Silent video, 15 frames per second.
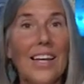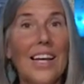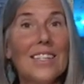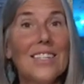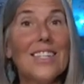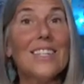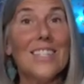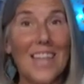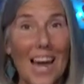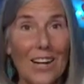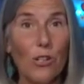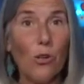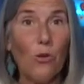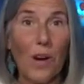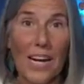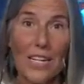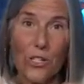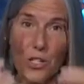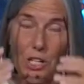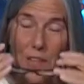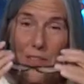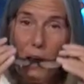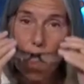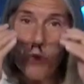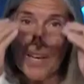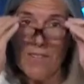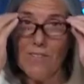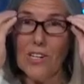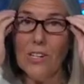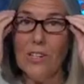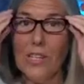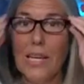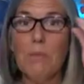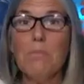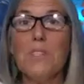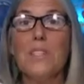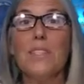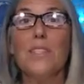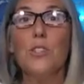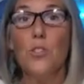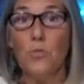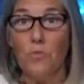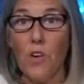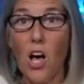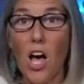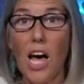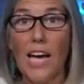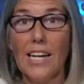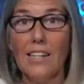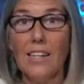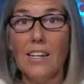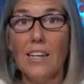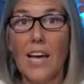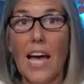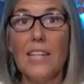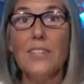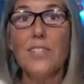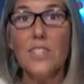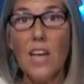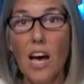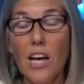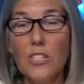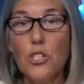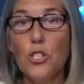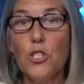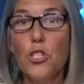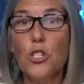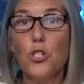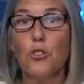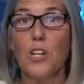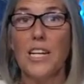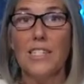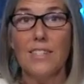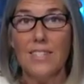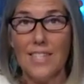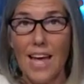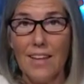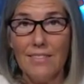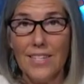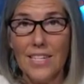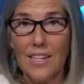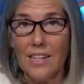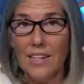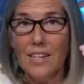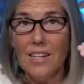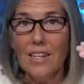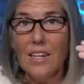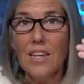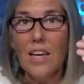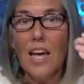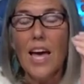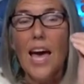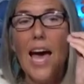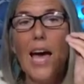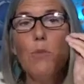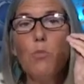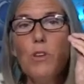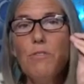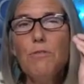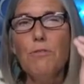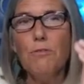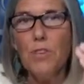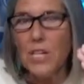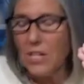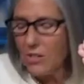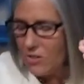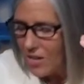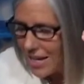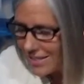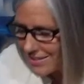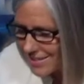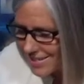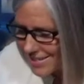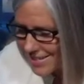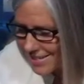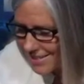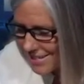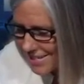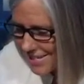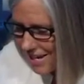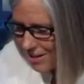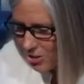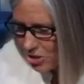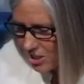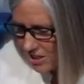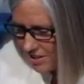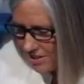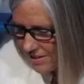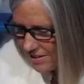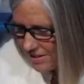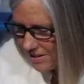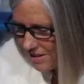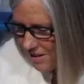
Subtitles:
It's a declaration that we have glimpsed the divine and touched the transcendent, and we feel and see the tensions.